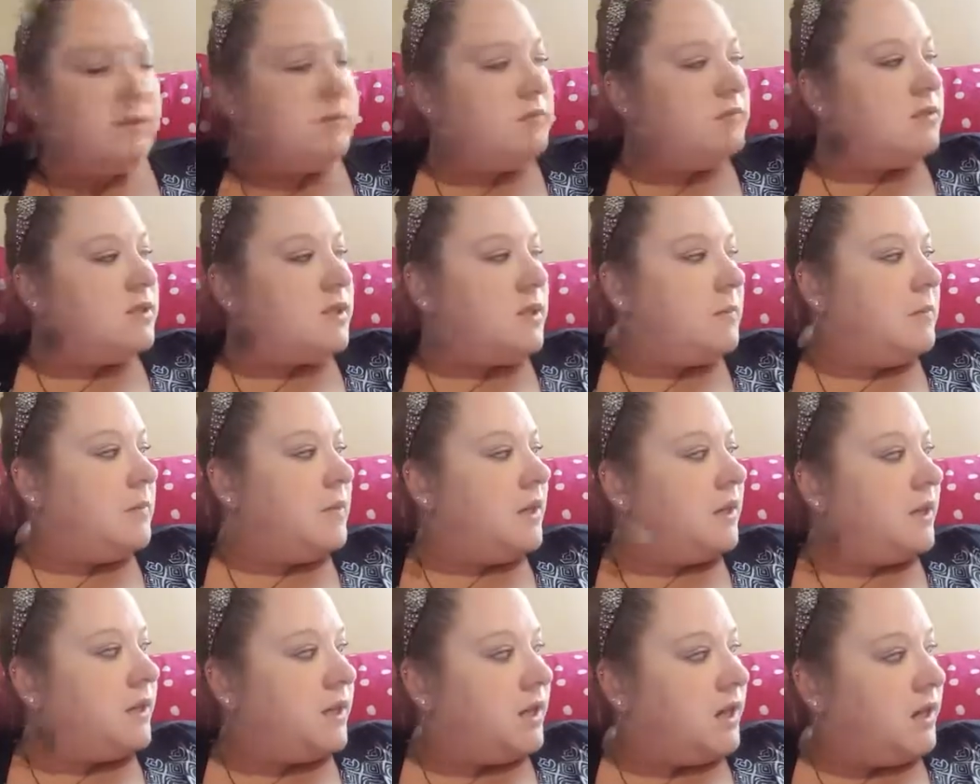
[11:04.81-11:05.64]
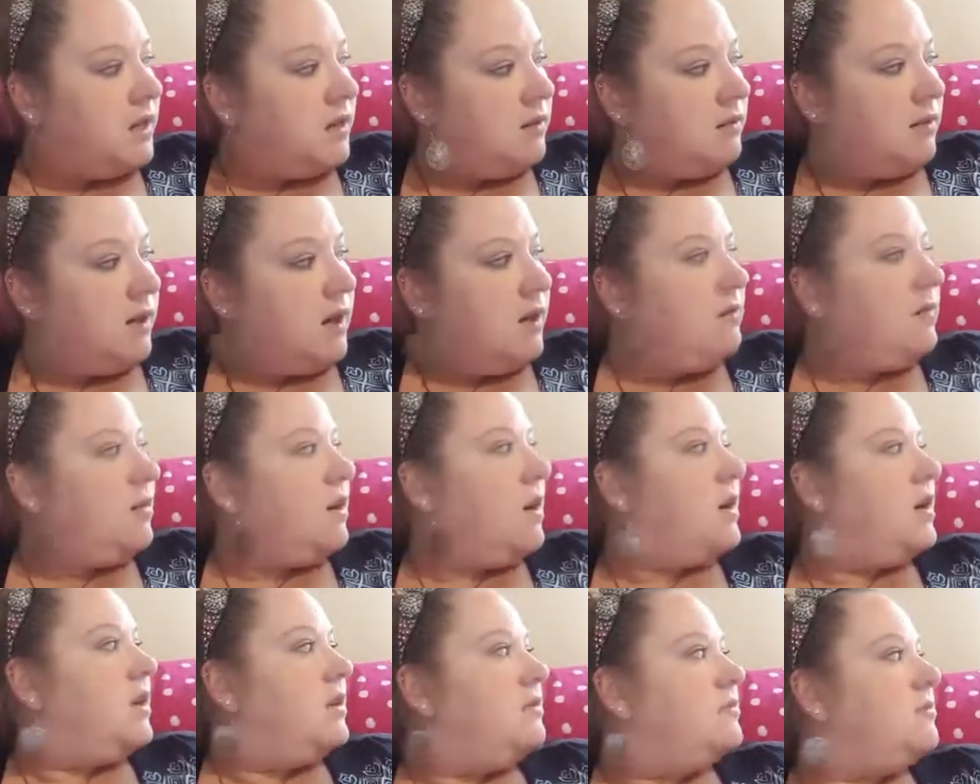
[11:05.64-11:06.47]
Something like that. I've got
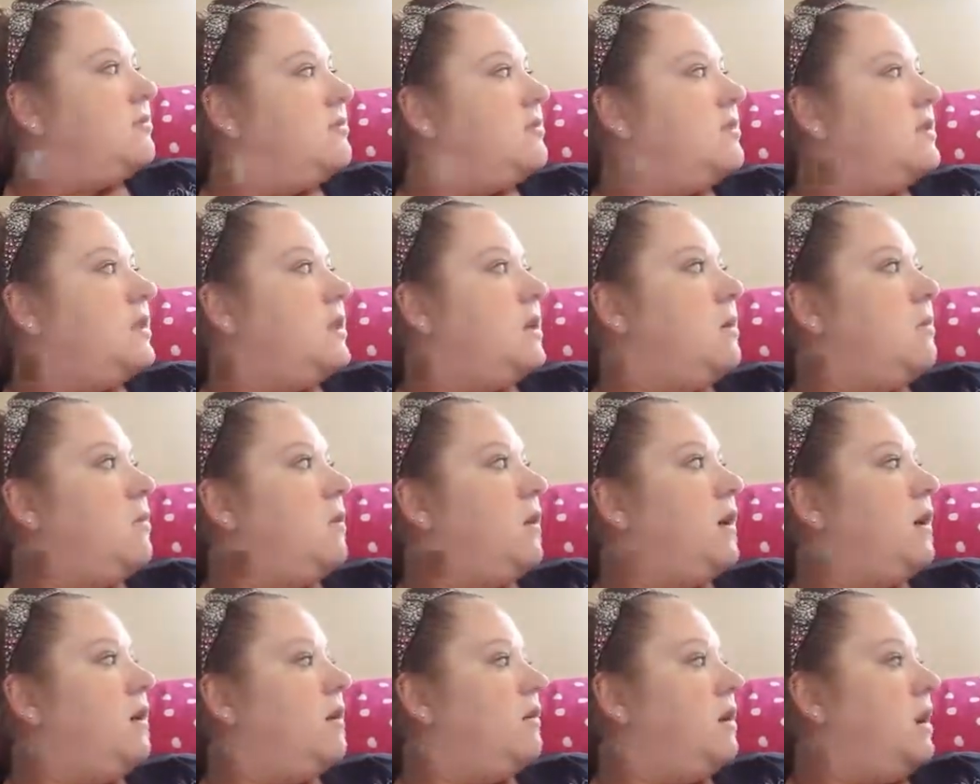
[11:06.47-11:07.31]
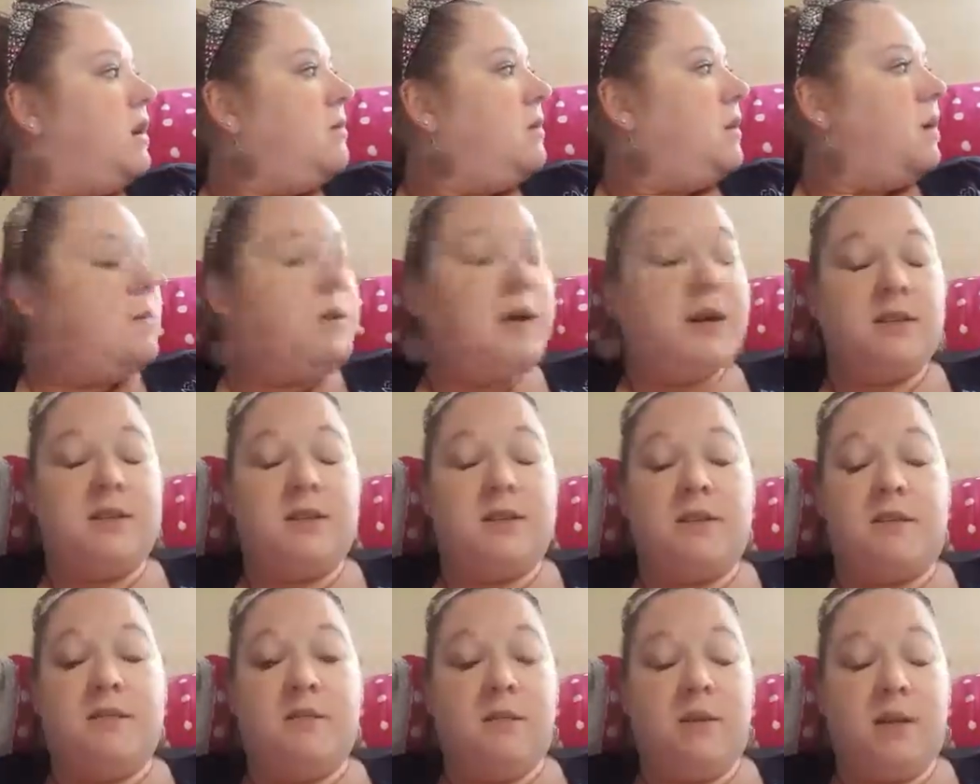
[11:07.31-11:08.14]
it somewhere. I'm not
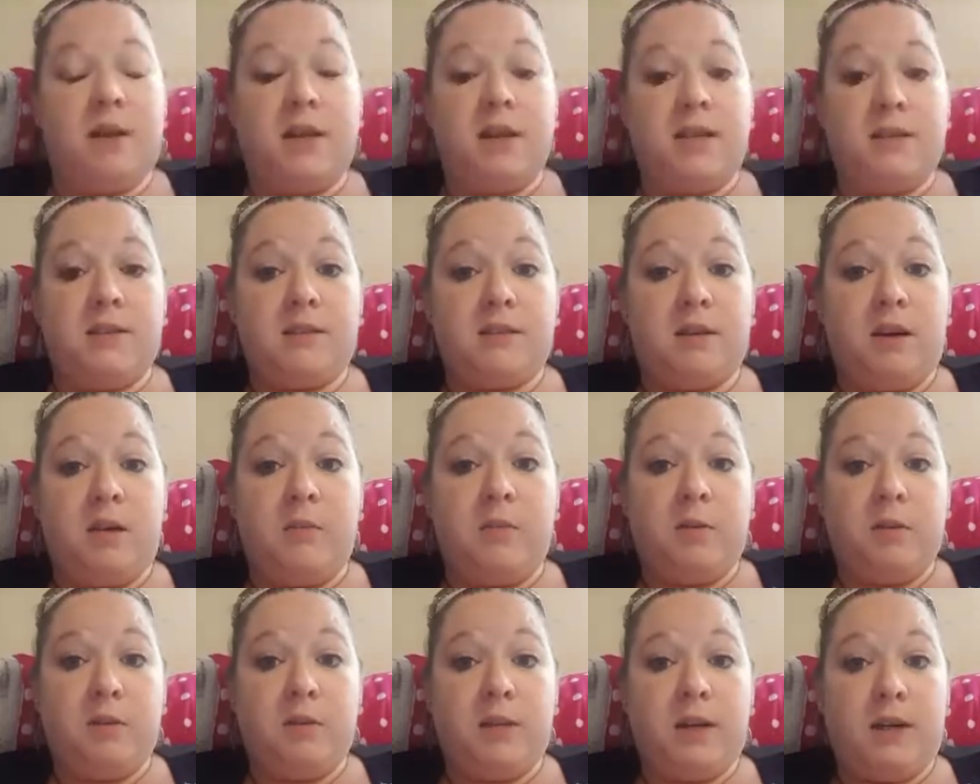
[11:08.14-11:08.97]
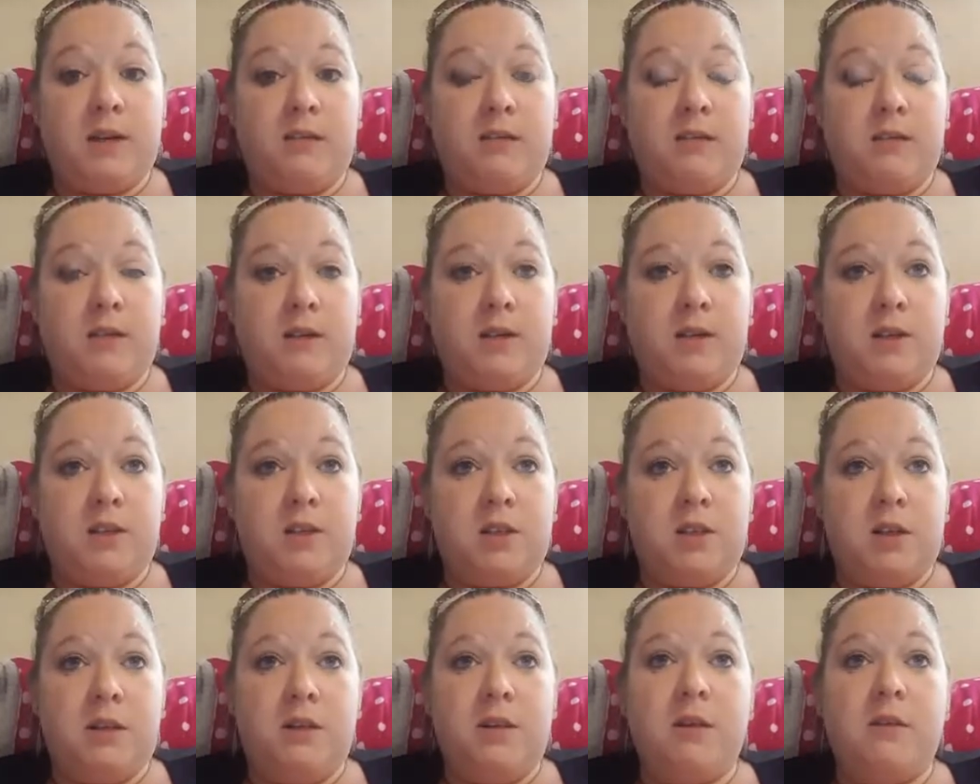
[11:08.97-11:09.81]
positive where it is, or I'd pull it out so I could
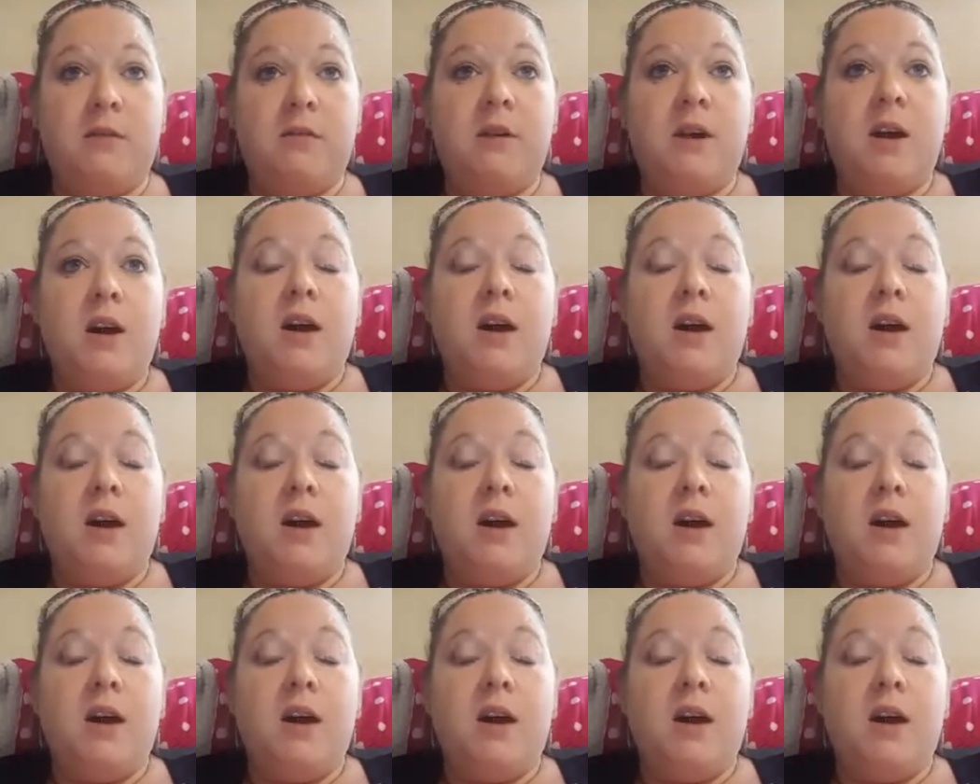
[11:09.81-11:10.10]
show you.